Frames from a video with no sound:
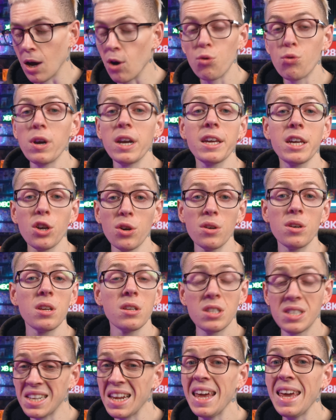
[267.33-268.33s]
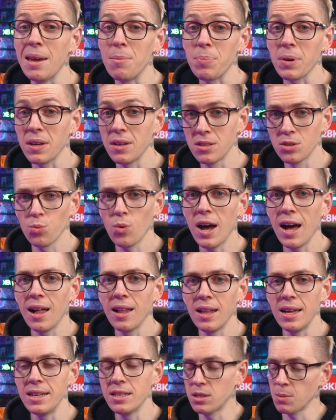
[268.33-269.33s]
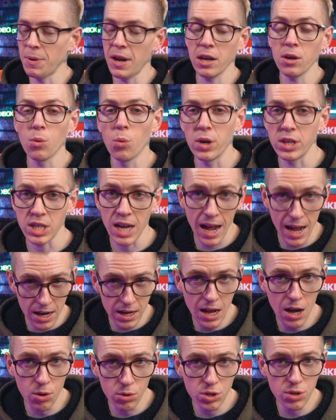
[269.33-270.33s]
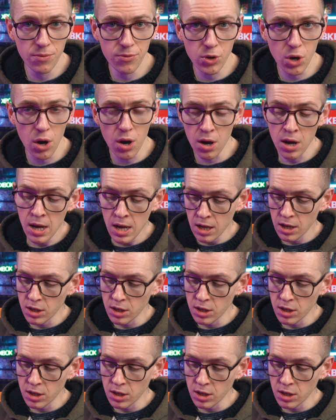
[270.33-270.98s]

Now, a really good tip as well is depending on which handheld you've got,